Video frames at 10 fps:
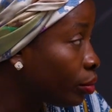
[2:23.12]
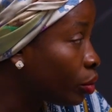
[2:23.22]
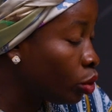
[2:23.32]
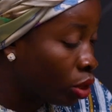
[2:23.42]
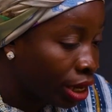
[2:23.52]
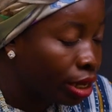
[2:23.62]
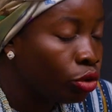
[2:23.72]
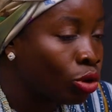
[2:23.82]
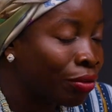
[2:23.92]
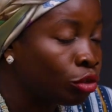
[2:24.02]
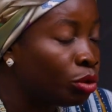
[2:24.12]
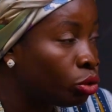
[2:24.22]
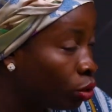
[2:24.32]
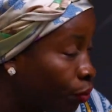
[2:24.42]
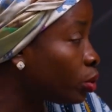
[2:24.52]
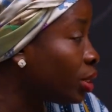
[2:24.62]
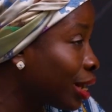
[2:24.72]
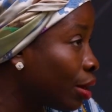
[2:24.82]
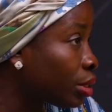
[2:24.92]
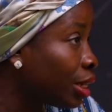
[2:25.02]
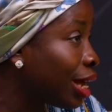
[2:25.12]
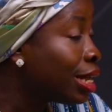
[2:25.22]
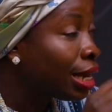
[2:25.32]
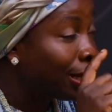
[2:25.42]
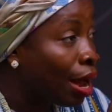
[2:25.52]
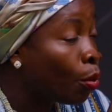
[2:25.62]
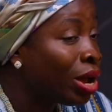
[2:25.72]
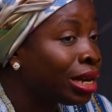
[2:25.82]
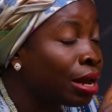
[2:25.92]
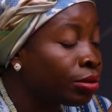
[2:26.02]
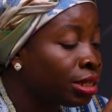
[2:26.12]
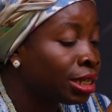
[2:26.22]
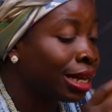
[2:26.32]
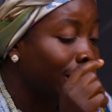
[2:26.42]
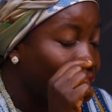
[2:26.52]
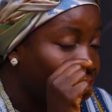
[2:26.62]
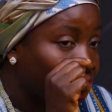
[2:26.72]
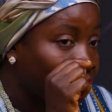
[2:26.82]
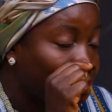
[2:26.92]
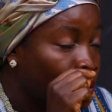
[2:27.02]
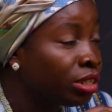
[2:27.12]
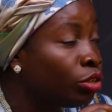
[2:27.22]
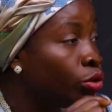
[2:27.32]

Okay, you have to be truthful to the counselor. Now, when counselors are counseling you